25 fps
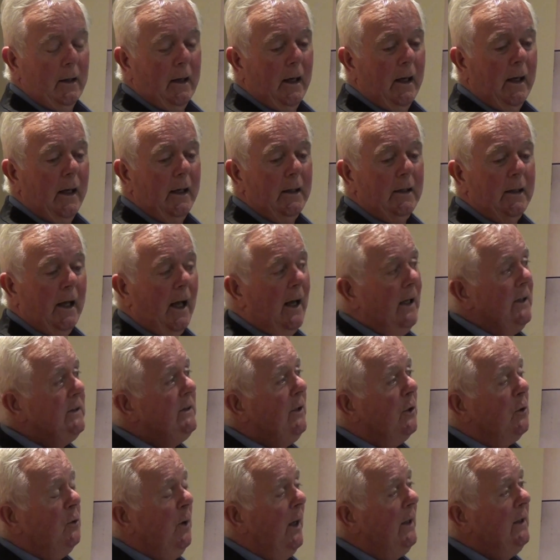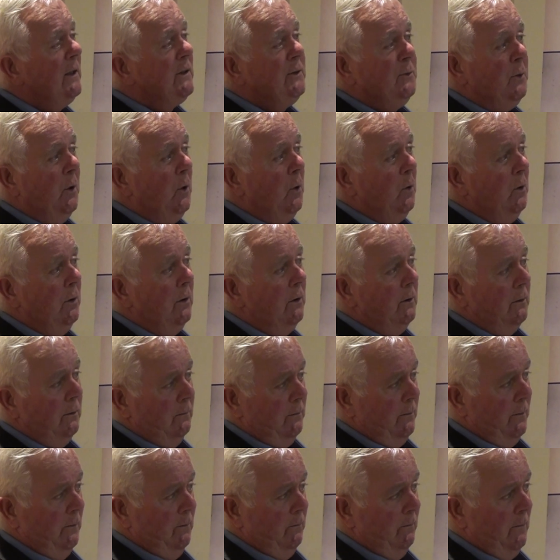And as the credits roll,
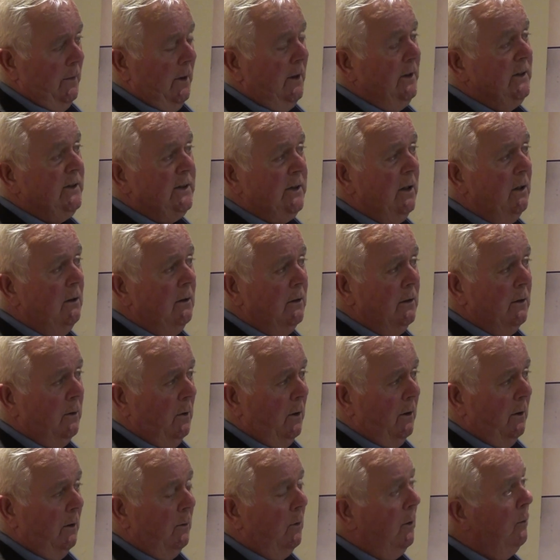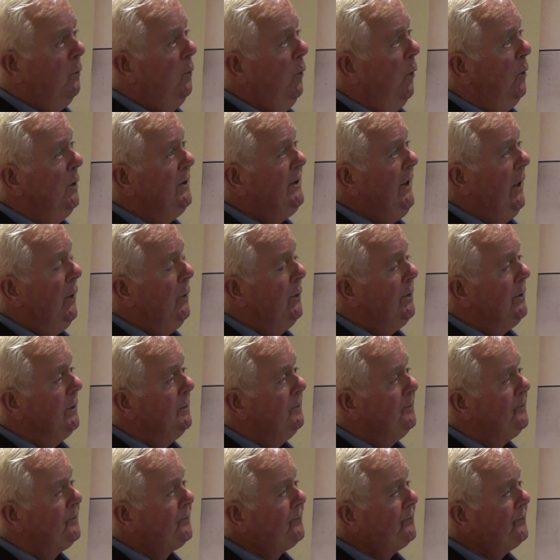his song rolls out.
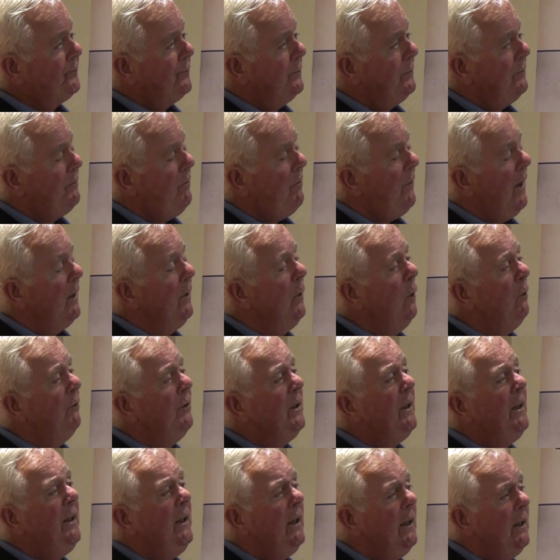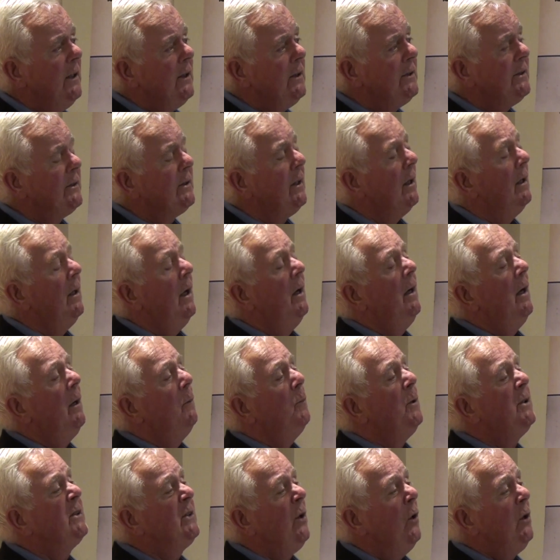And over the years,
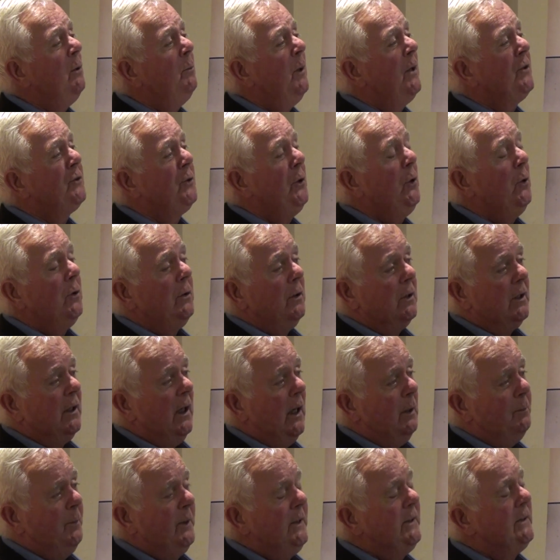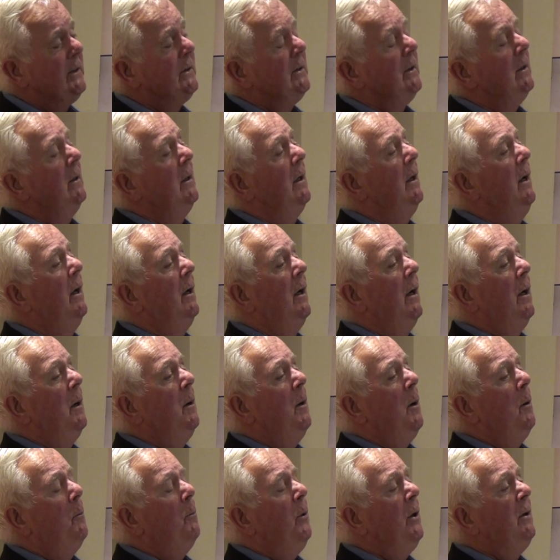we sold about 300 copies,
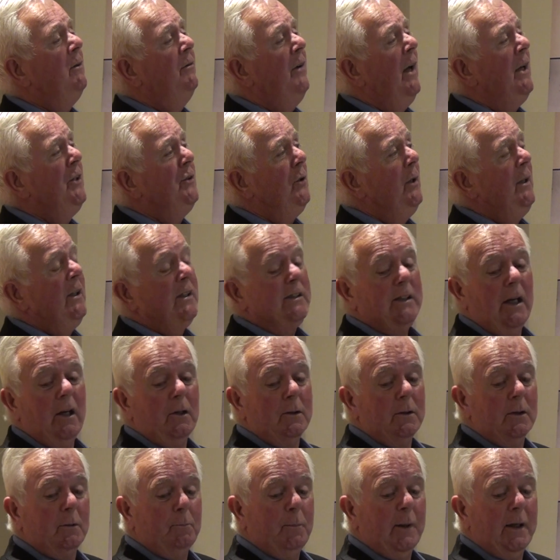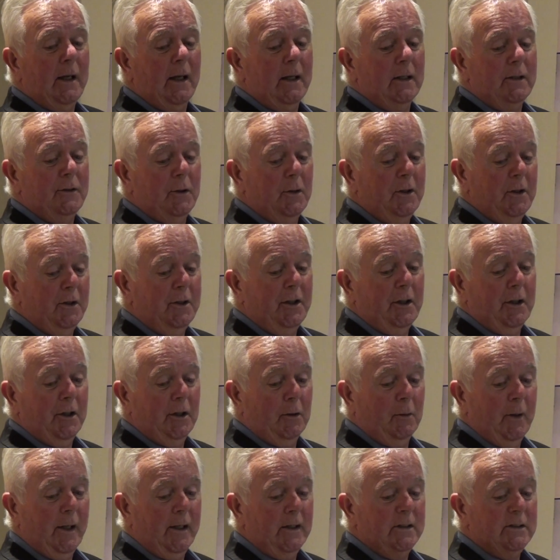but eventually the sound began to
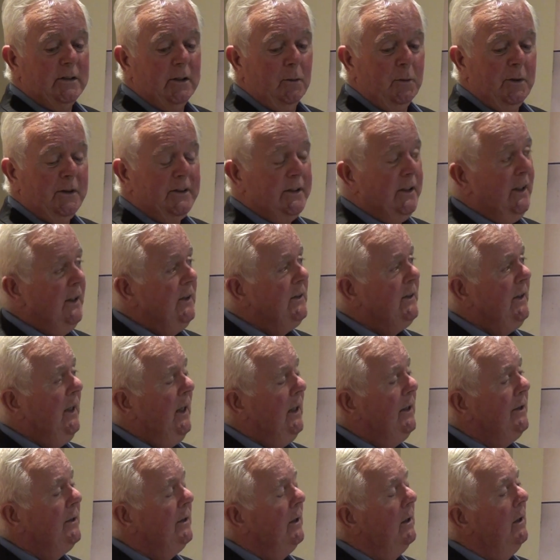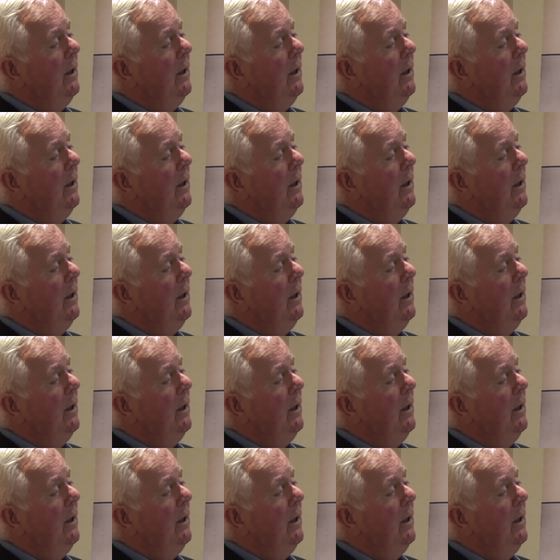deteriorate, so we ceased that.